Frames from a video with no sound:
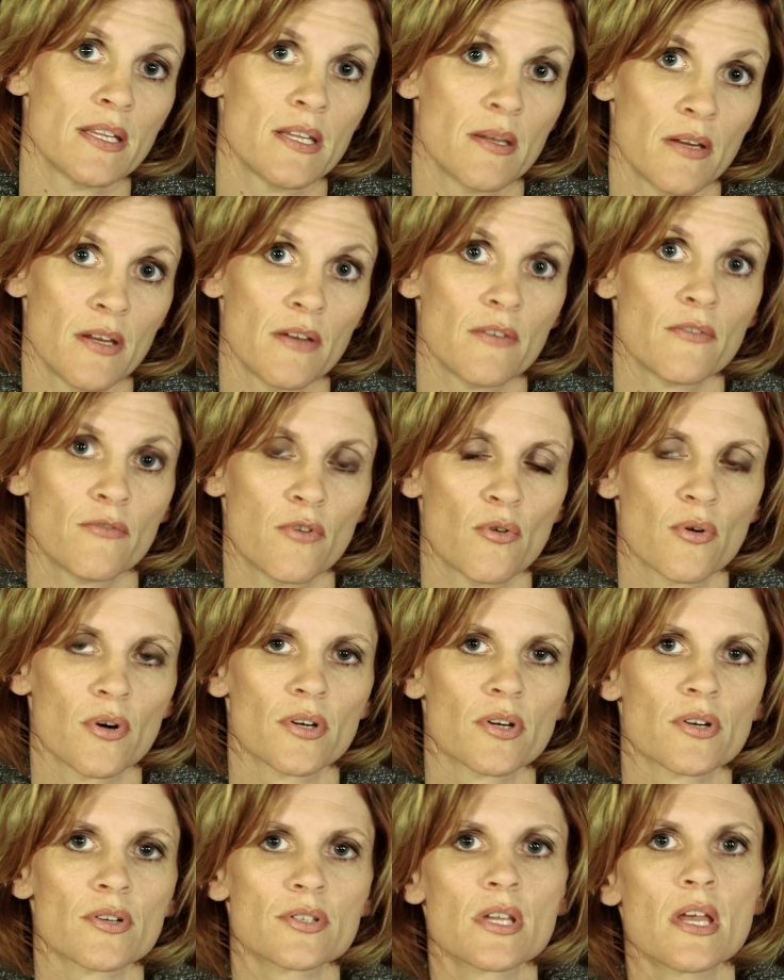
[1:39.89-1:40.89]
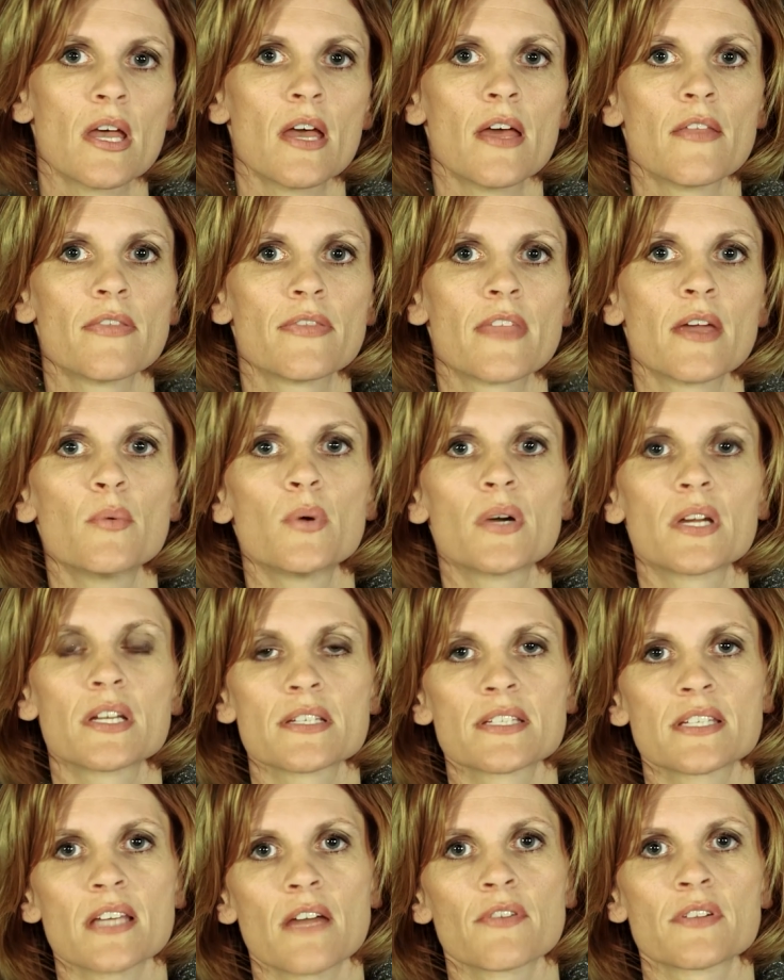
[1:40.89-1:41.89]
the foreigners, they will get
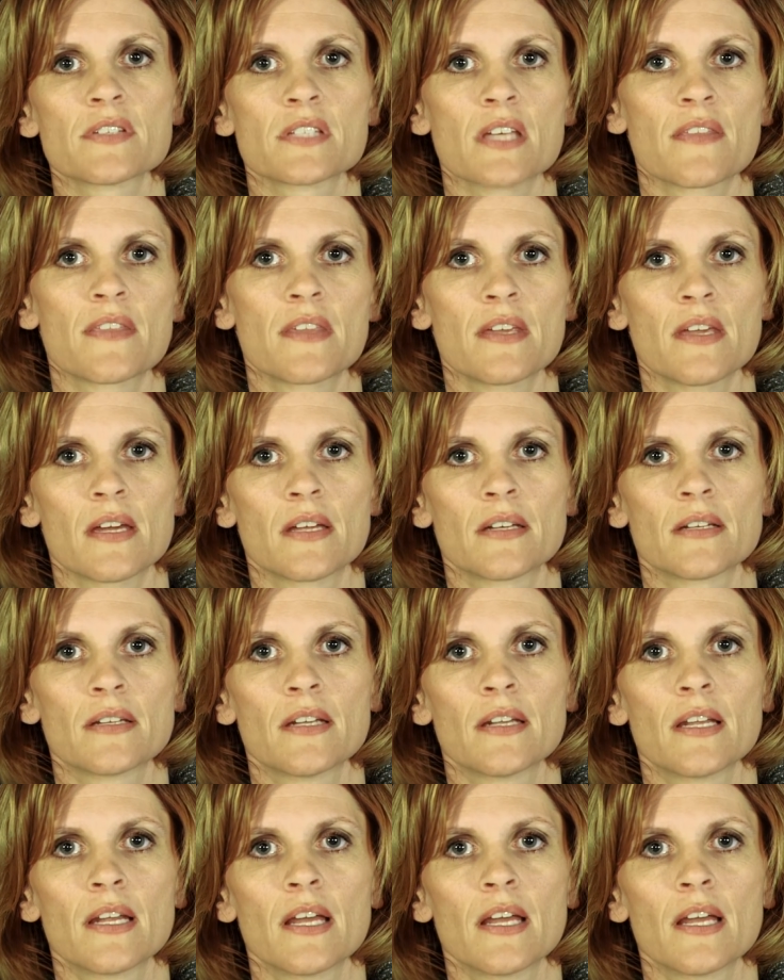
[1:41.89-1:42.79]
a severance at the end.